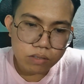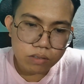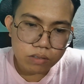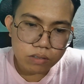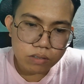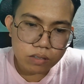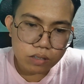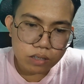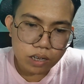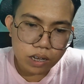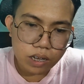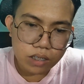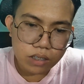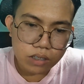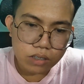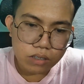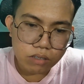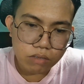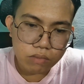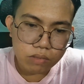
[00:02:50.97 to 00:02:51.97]
we use the
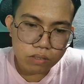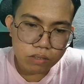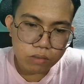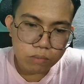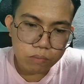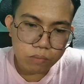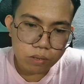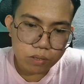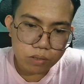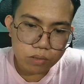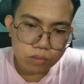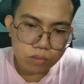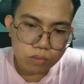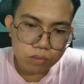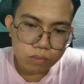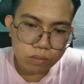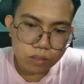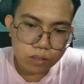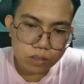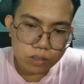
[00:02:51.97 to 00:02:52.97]
cat is equivalent to 0.2,
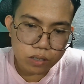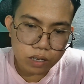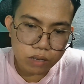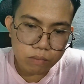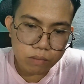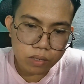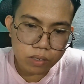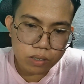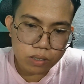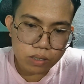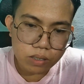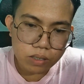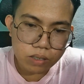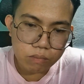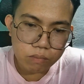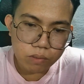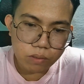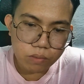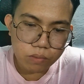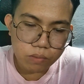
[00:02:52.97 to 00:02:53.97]
zero point 0.7 and
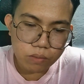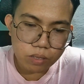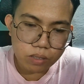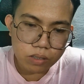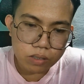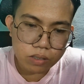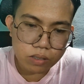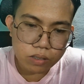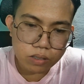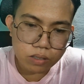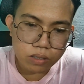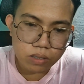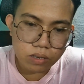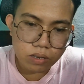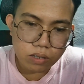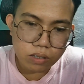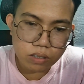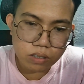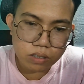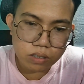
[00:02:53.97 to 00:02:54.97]
negative 0.1. The
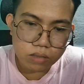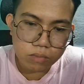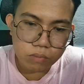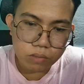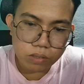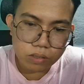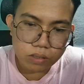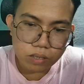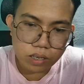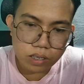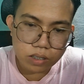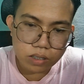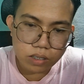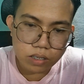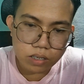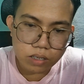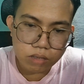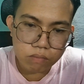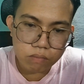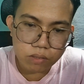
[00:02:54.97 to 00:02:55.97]
dog is
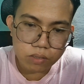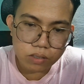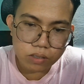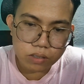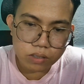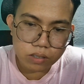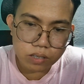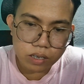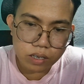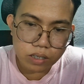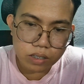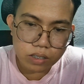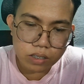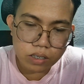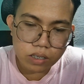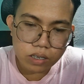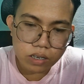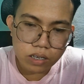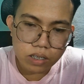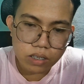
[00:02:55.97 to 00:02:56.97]
0.19, 0.68
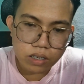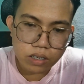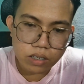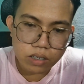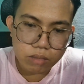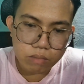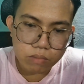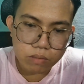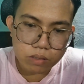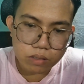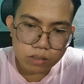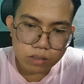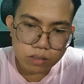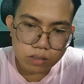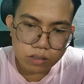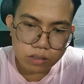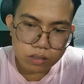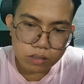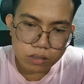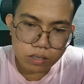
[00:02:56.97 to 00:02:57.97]
and negative
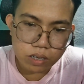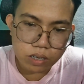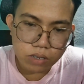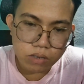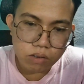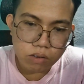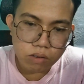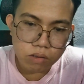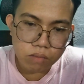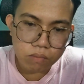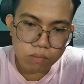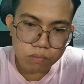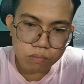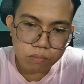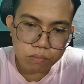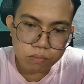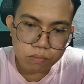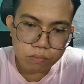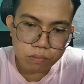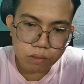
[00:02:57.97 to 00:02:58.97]

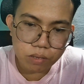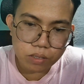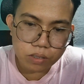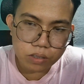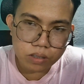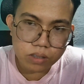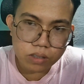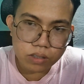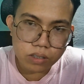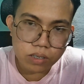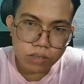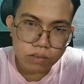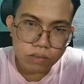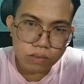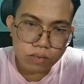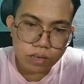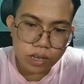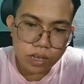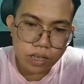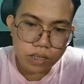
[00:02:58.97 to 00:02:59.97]

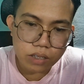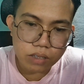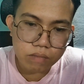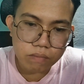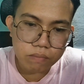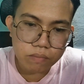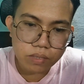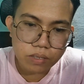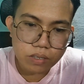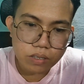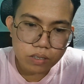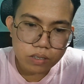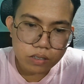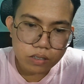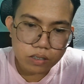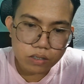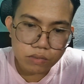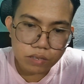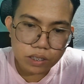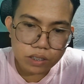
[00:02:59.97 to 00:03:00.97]
0.08.
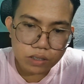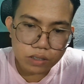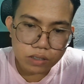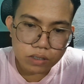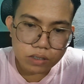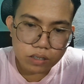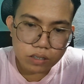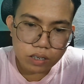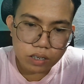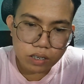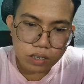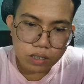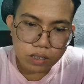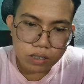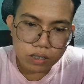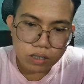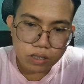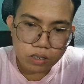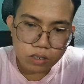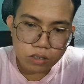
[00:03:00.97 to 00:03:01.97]
These vectors
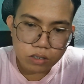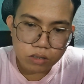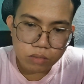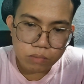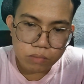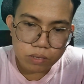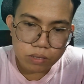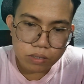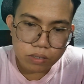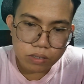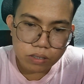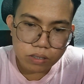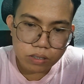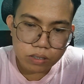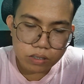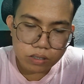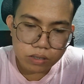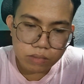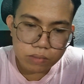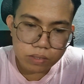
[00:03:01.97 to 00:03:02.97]
are
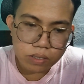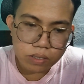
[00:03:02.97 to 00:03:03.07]
numerically